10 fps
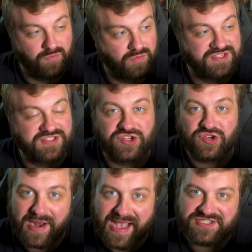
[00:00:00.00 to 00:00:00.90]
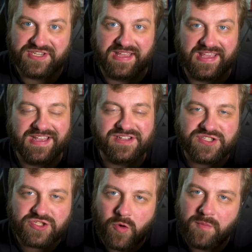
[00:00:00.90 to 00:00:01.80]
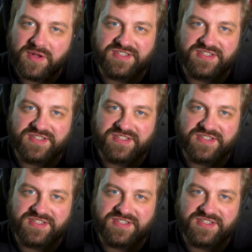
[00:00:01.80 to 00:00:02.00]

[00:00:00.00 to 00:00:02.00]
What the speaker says: which is a tragedy. He has so much